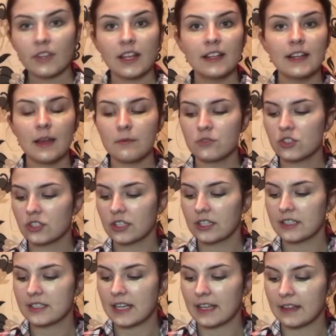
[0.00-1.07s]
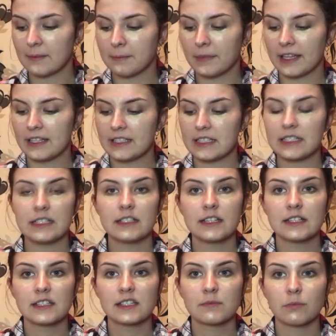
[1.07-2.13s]
And then I'm just going to take the blending
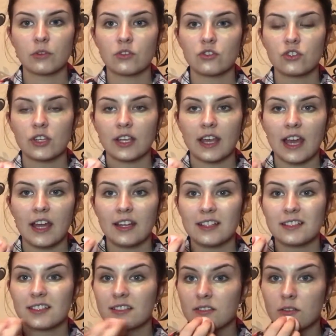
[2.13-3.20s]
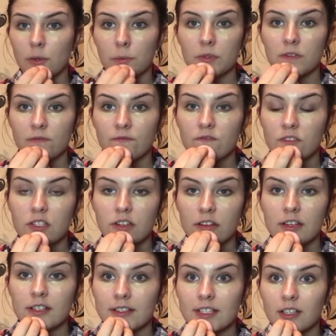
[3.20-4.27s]
sponge again. It's super
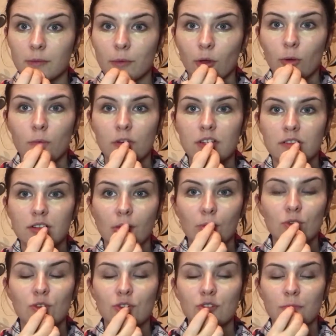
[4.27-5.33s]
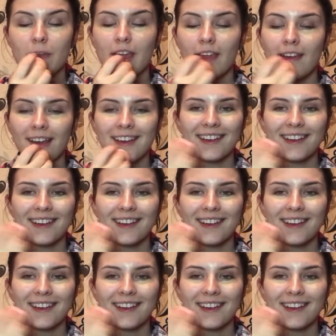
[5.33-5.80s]
dirty at the moment, don't judge me.